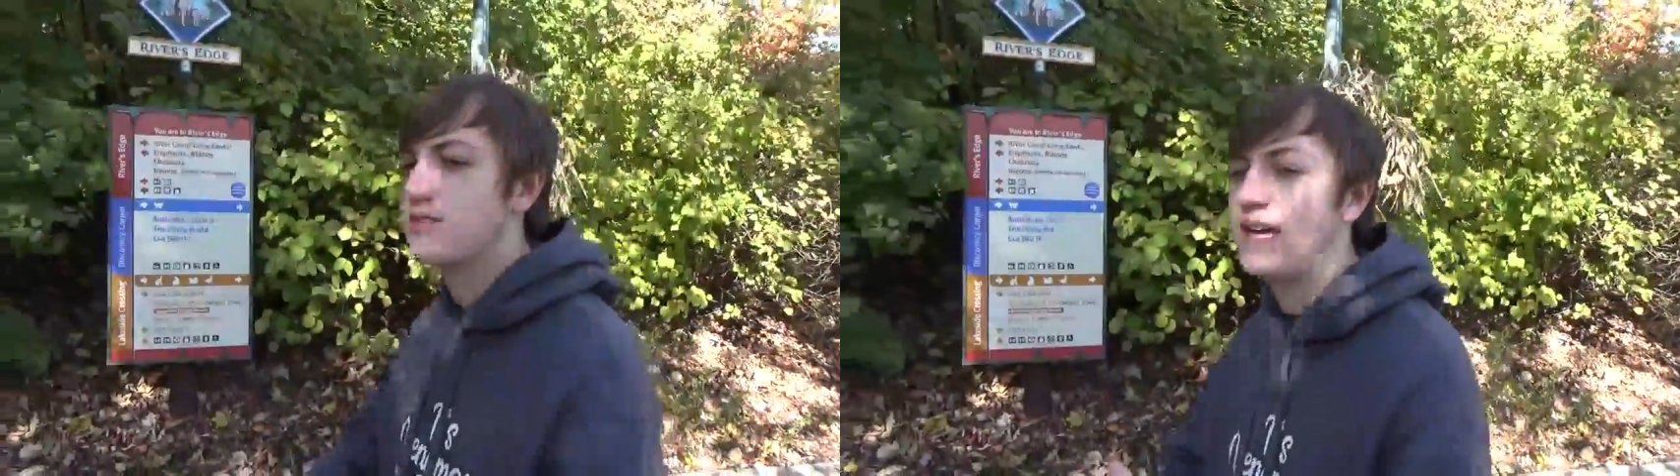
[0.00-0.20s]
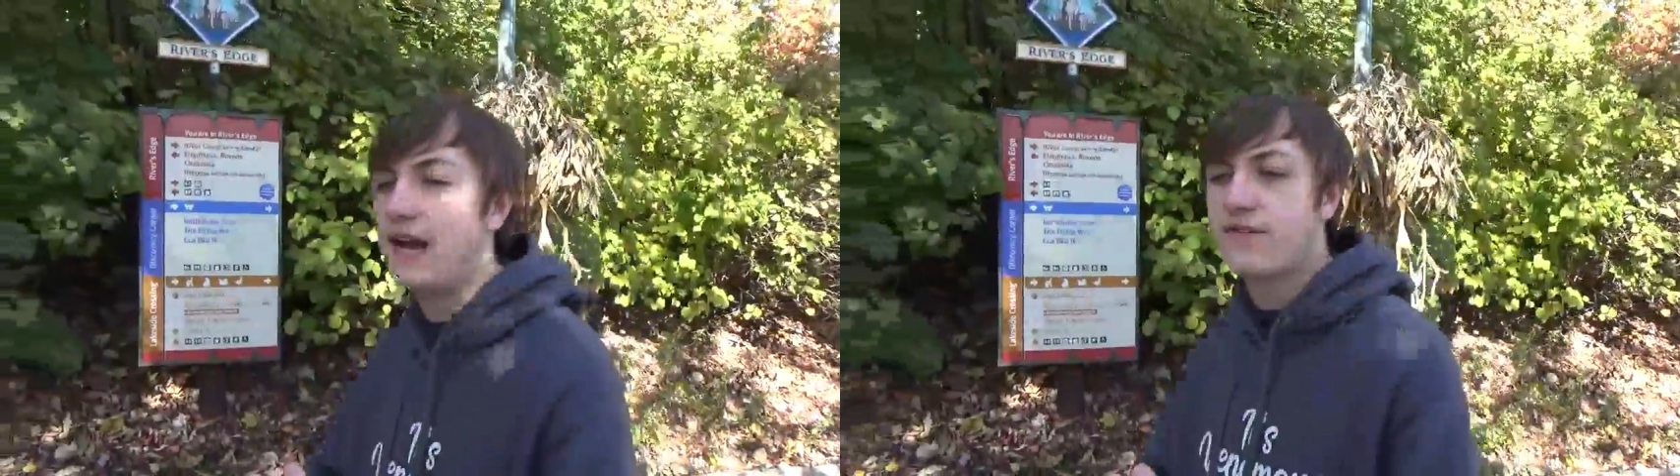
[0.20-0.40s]

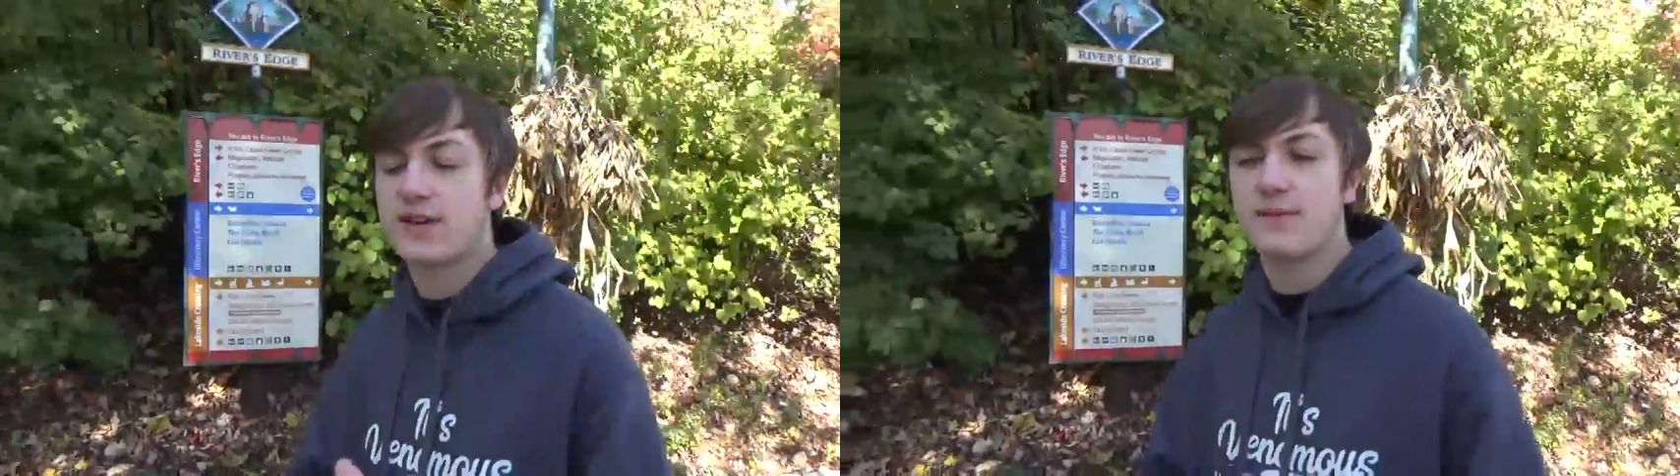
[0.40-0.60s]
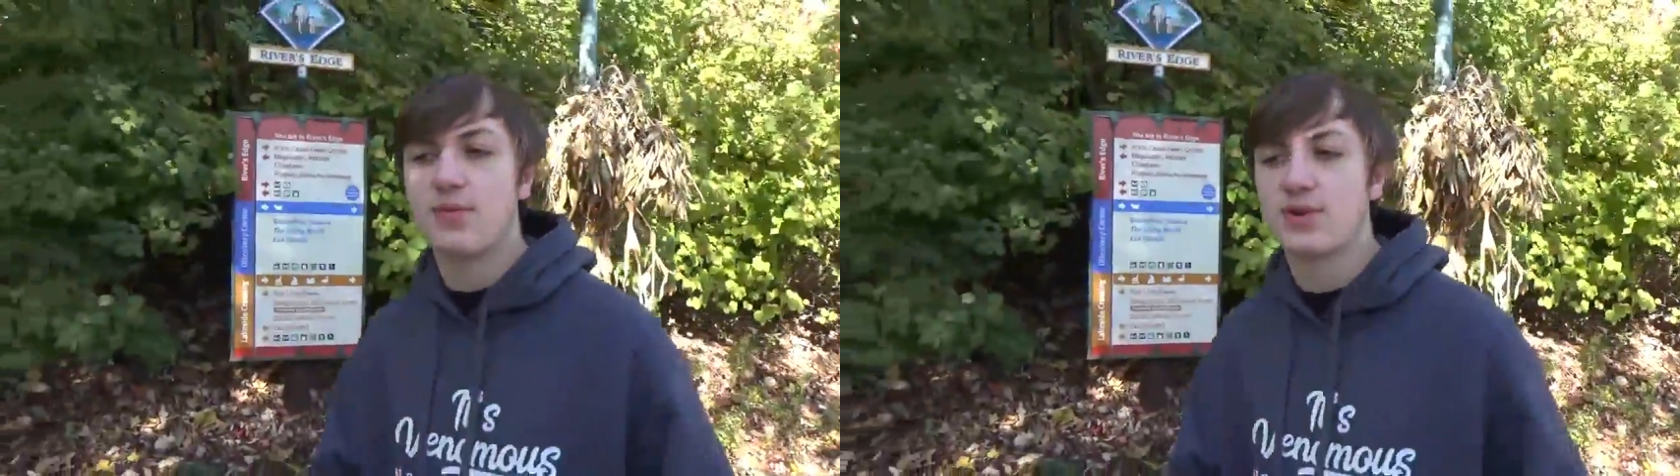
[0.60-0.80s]
the
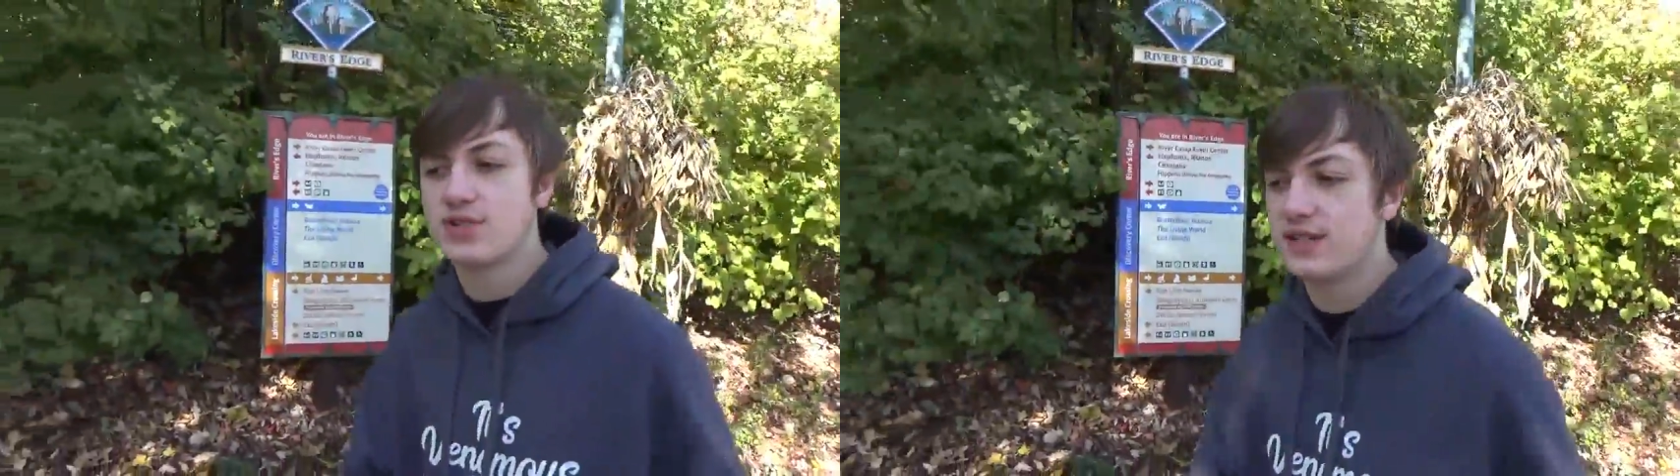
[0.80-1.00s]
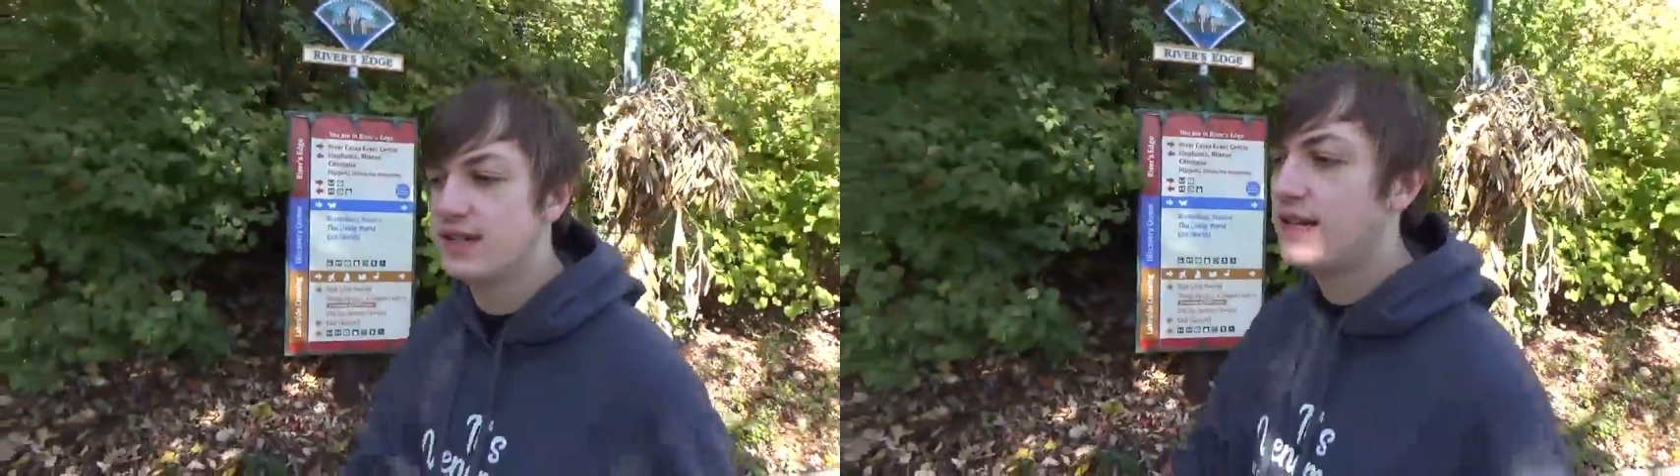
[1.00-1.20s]
African
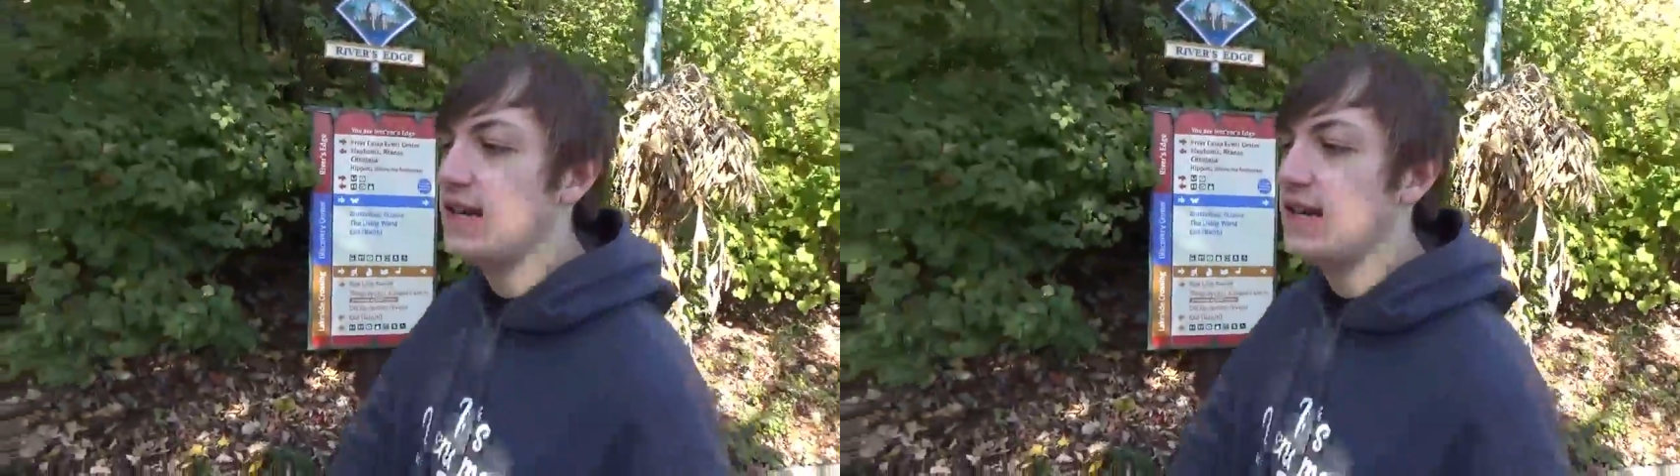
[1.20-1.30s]
portion,